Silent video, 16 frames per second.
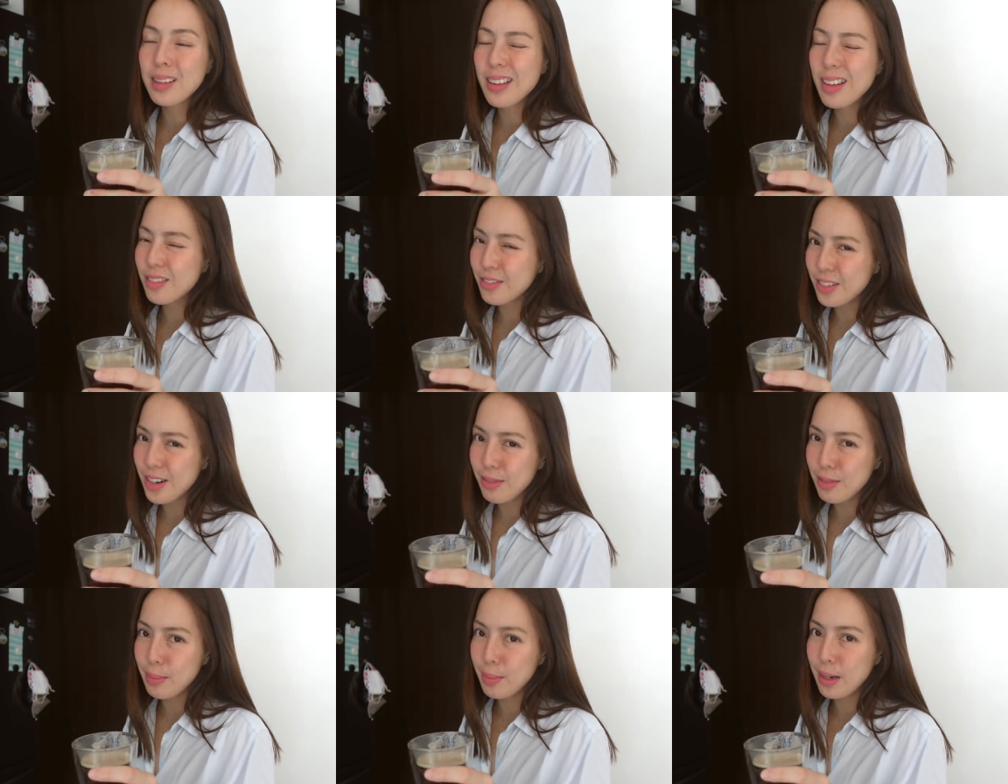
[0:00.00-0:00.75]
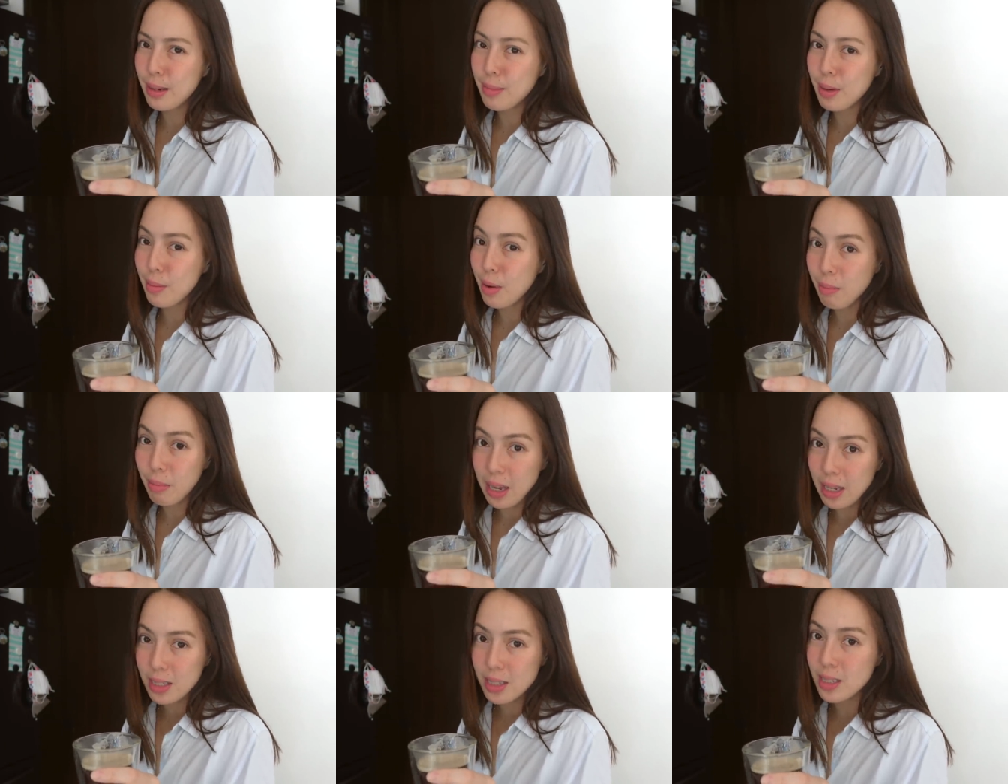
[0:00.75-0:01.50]
Not for everybody, my
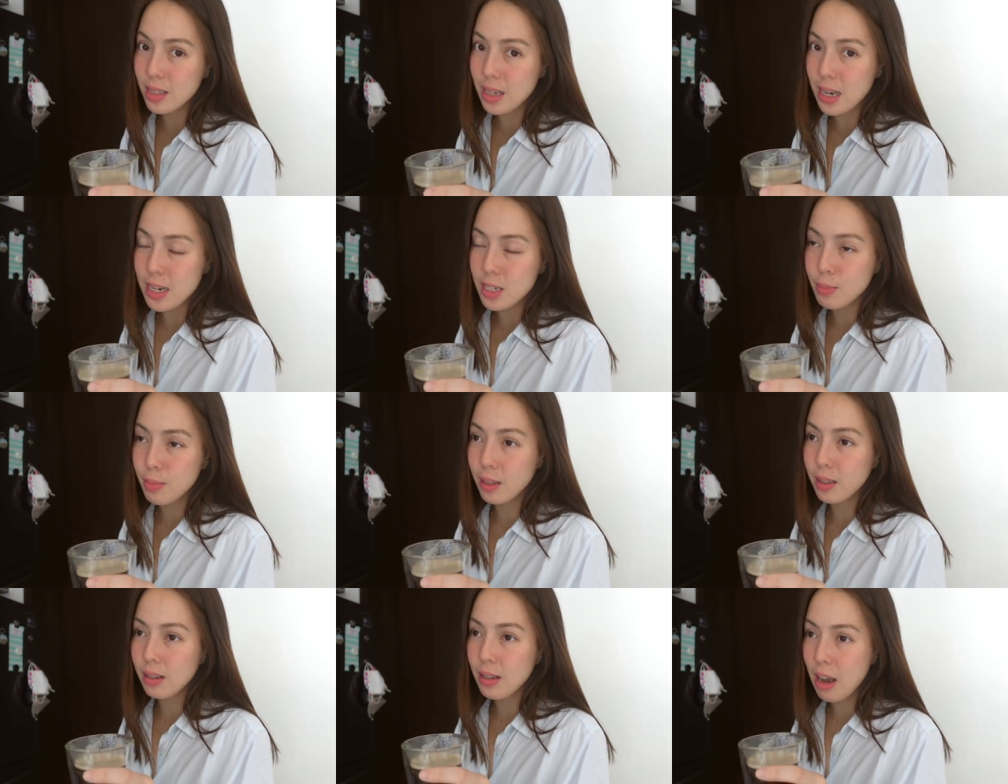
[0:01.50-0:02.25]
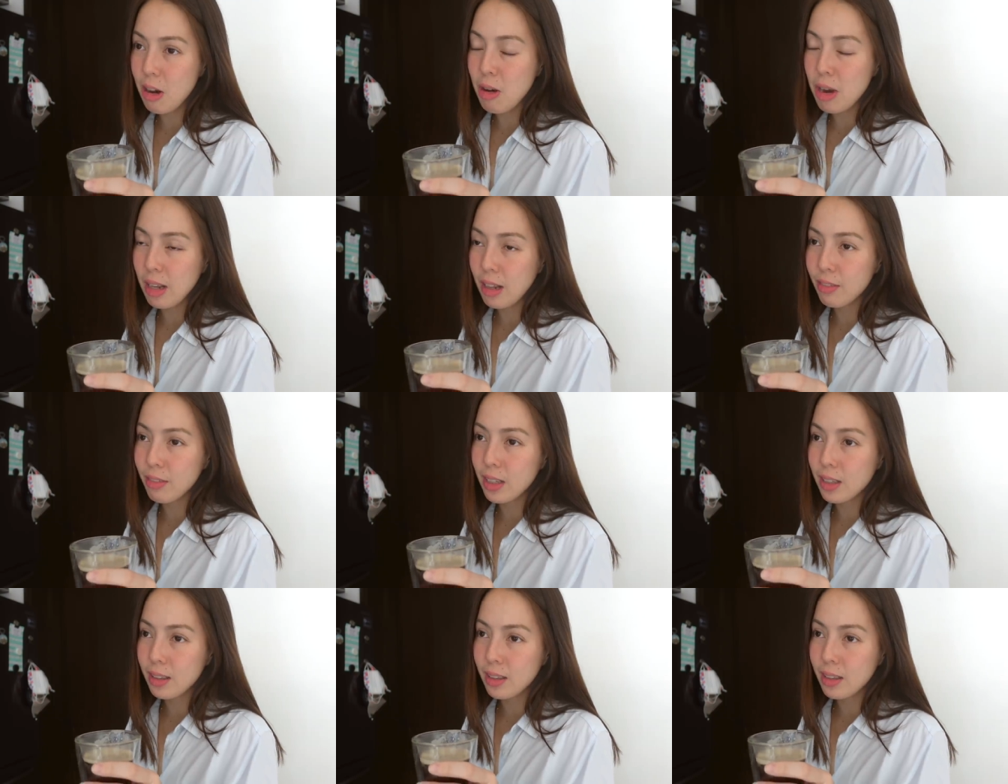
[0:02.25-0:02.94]
mom hates the taste, but oh, I love it.